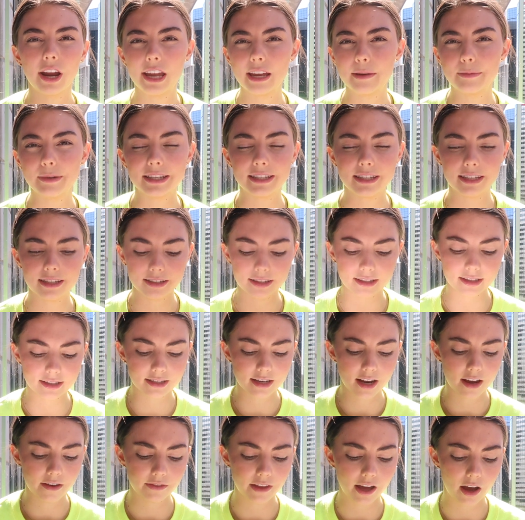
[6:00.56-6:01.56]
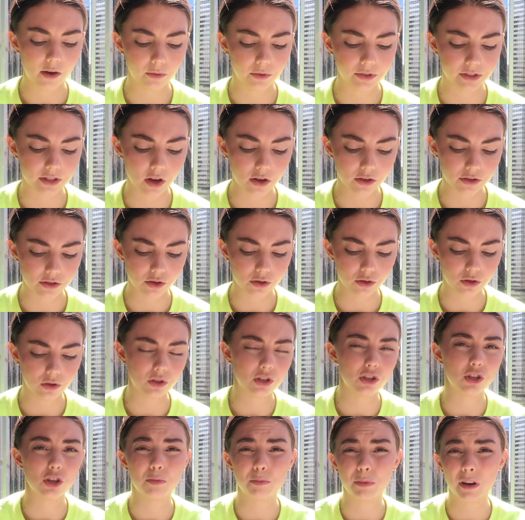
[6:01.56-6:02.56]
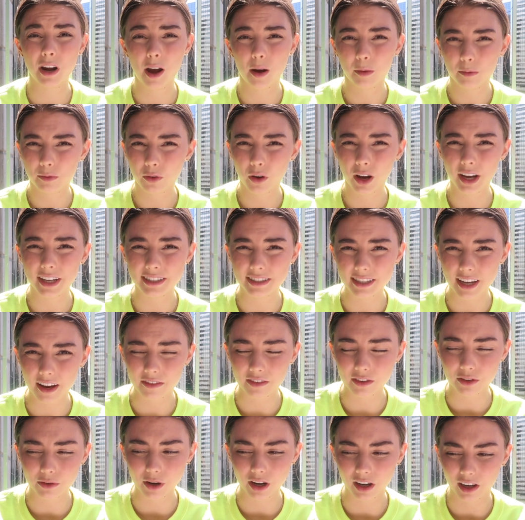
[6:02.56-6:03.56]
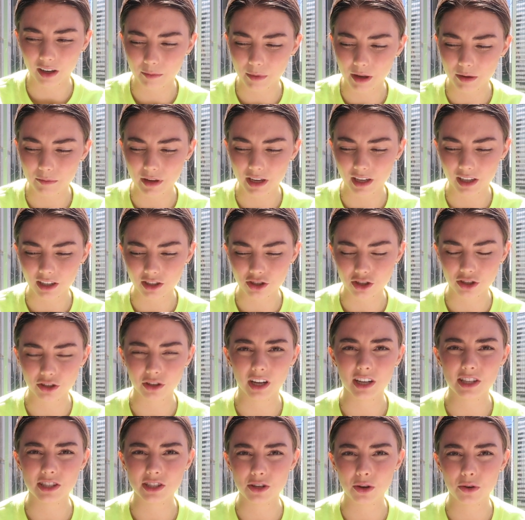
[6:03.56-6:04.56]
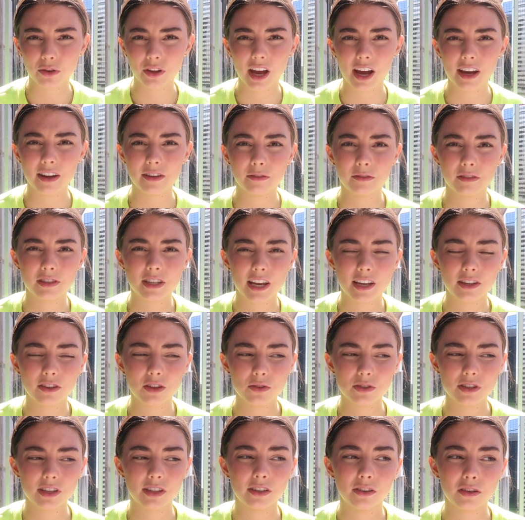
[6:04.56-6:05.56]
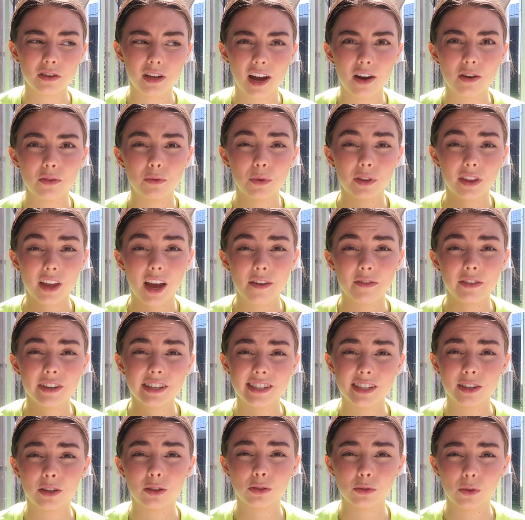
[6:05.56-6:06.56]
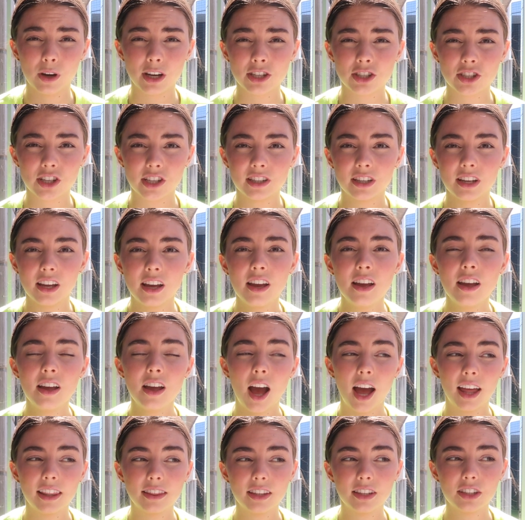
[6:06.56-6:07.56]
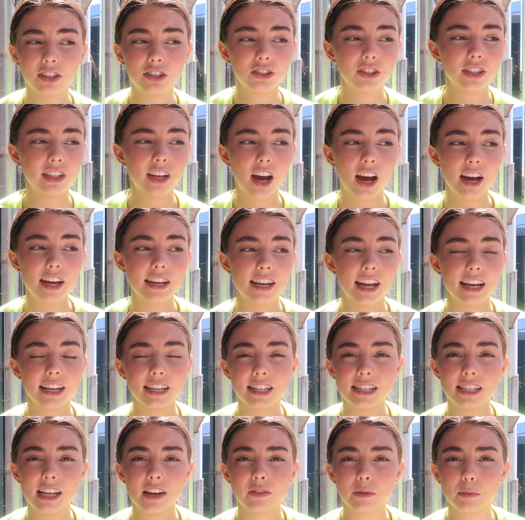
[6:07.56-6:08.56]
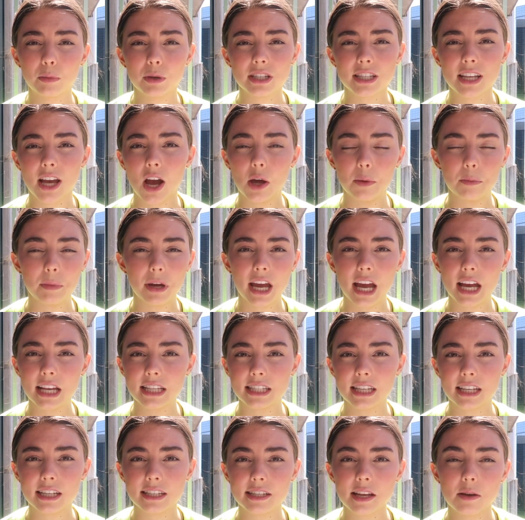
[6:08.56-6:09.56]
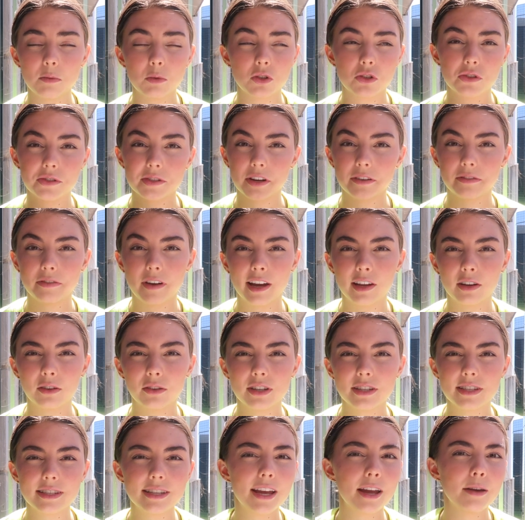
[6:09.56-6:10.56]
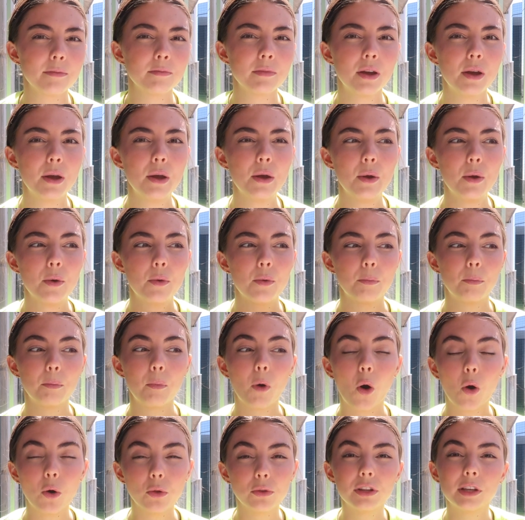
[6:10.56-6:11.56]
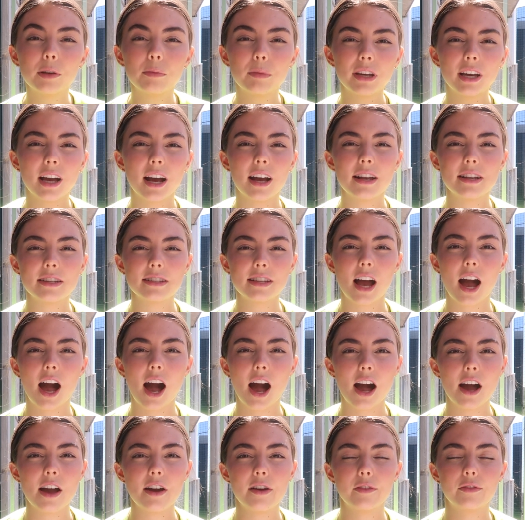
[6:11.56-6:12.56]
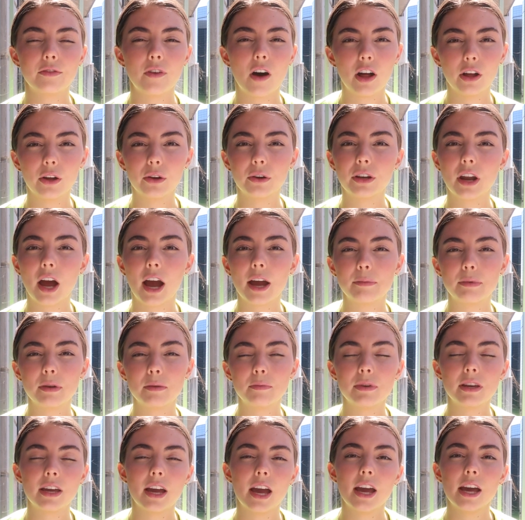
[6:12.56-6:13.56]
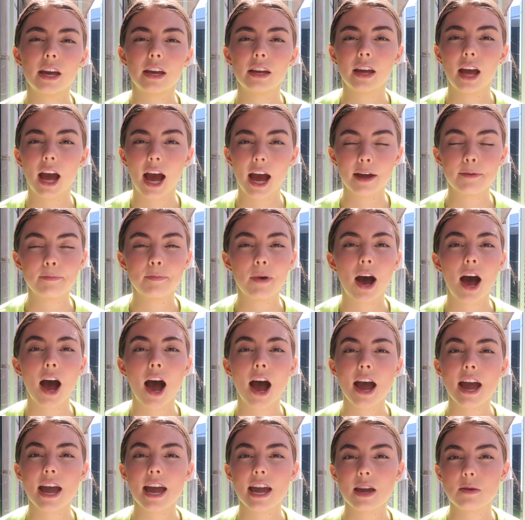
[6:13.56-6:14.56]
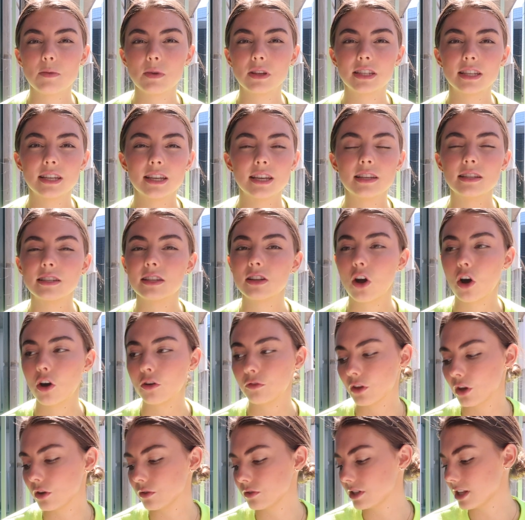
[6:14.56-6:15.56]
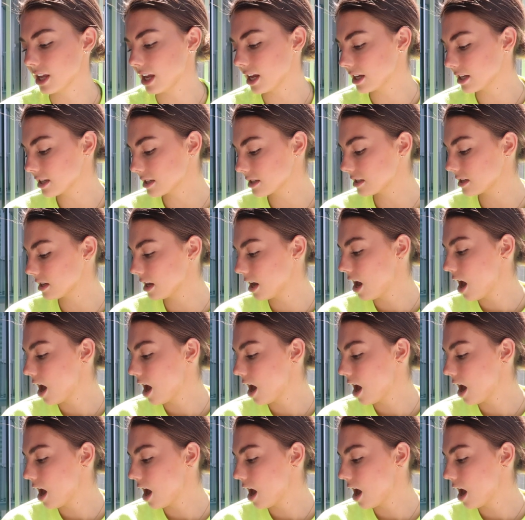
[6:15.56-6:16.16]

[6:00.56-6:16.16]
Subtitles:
ABCs and stuff, that was also super helpful. I definitely recommend making sure you guys know that and take those into account with every single question. I literally got a 97% on my HESI exam, which was our final exam, only because I followed IPPA, ADPI, ABCs, and all of those things.